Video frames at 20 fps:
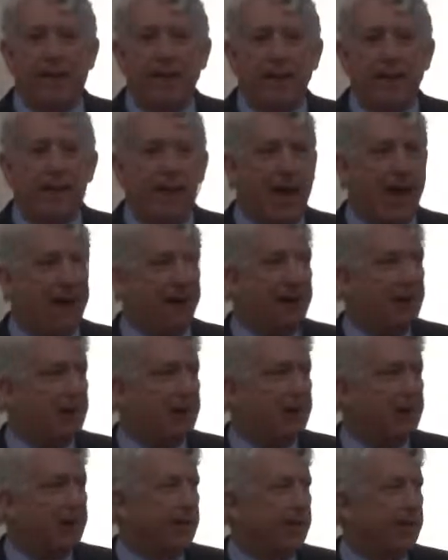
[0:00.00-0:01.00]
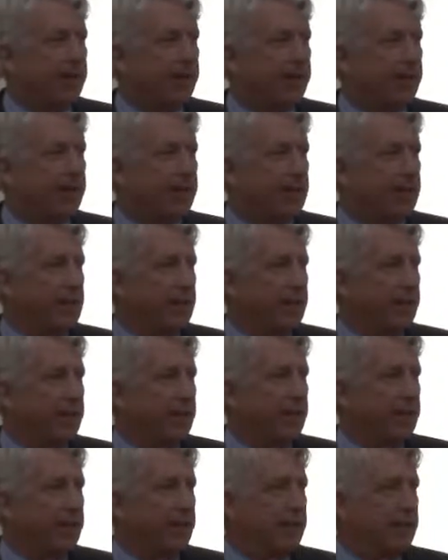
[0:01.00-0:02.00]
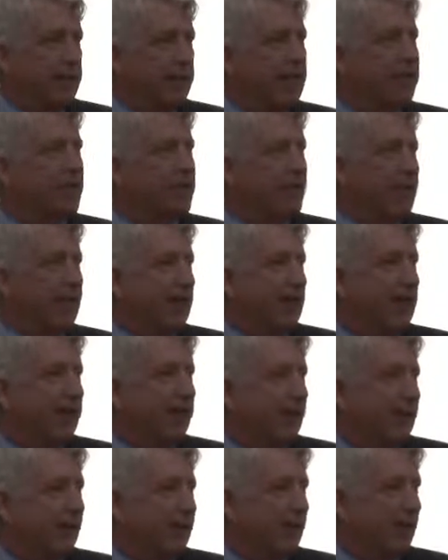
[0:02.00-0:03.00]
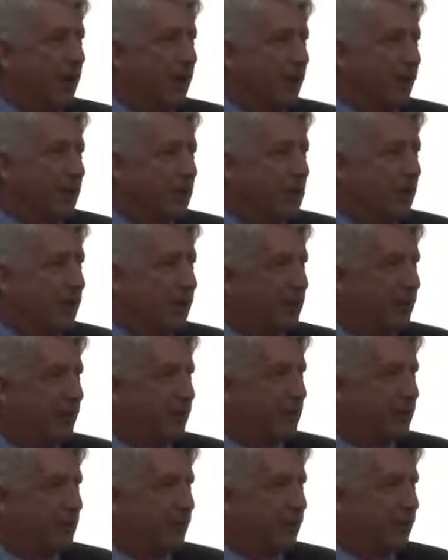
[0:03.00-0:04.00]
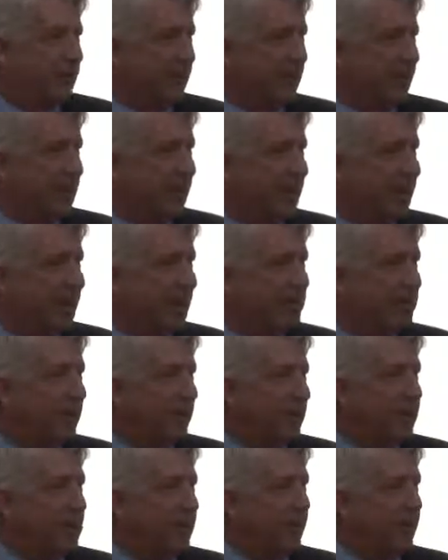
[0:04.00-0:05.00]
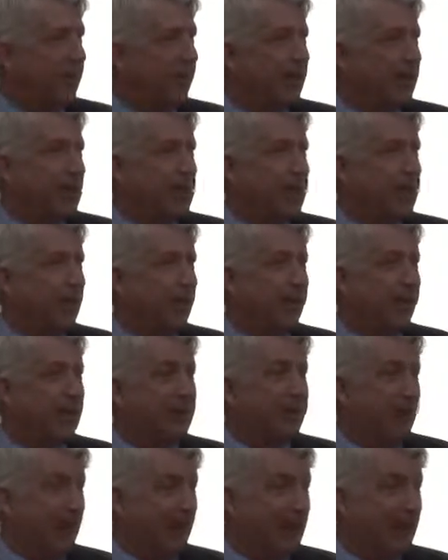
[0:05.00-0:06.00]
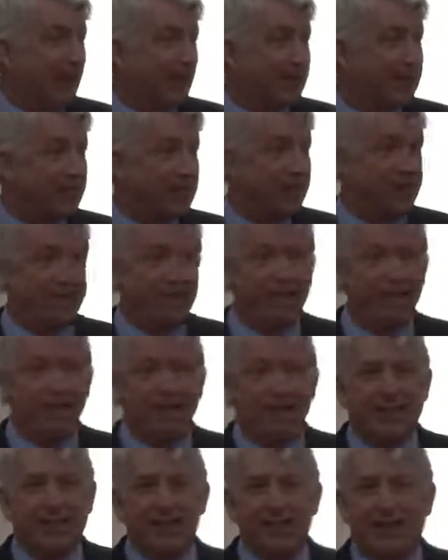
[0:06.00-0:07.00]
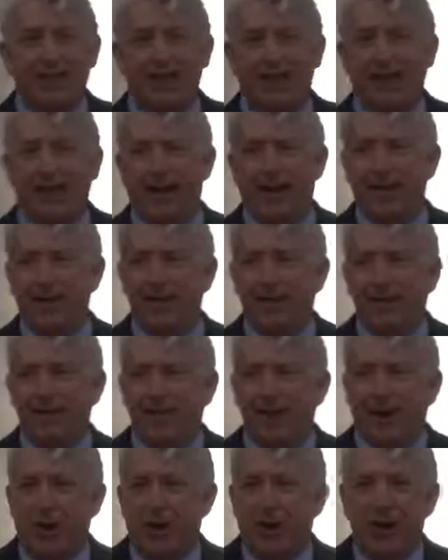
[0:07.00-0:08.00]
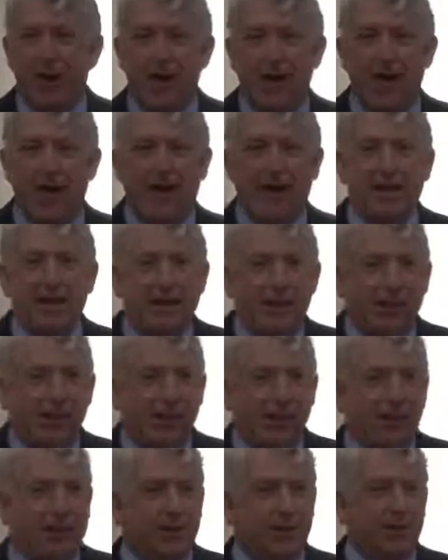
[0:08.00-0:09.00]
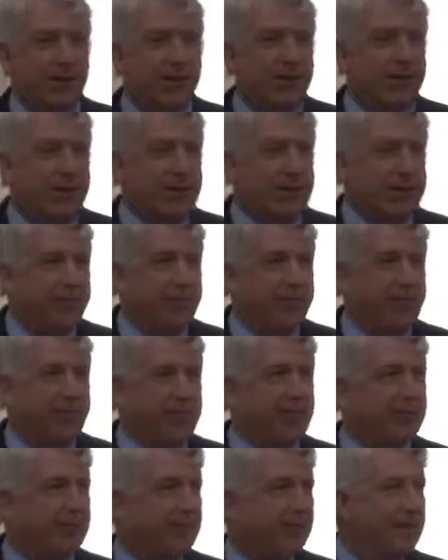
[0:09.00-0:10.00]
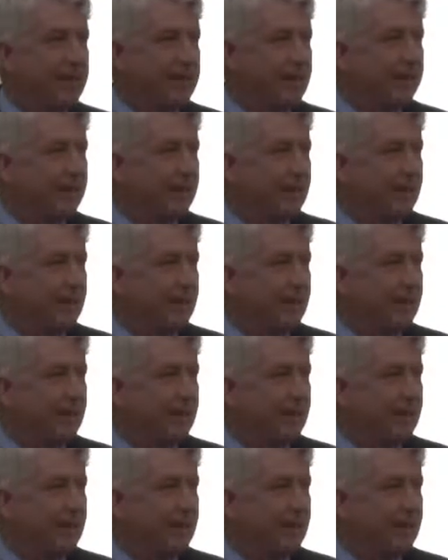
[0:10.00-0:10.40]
about the history of the Office of Attorney General. And it actually has a very storied past. It started back in the courts of medieval England